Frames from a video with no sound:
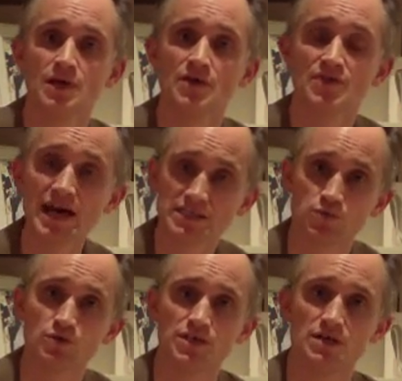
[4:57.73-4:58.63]
That's
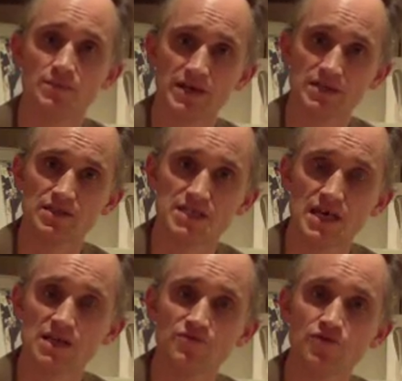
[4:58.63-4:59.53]
what's going to make the
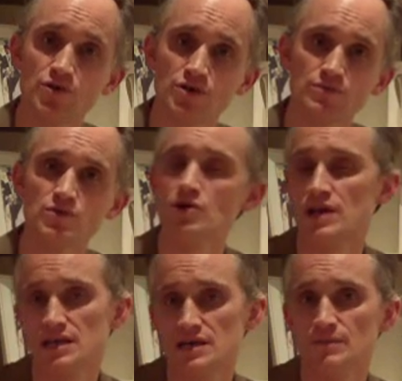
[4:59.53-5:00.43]
sale for you, not
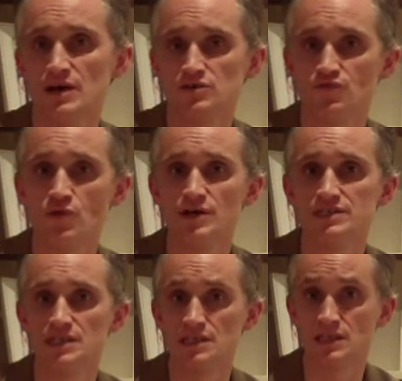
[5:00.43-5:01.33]
any amount of words
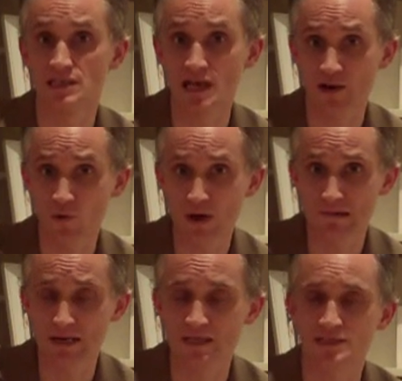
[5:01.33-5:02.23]
in that query
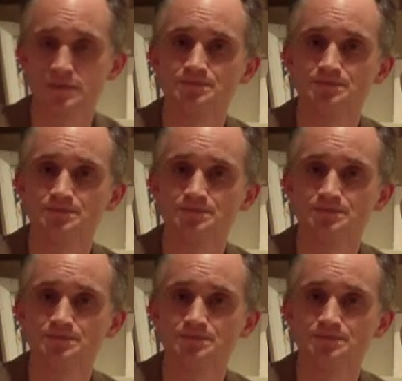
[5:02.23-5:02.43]
letter.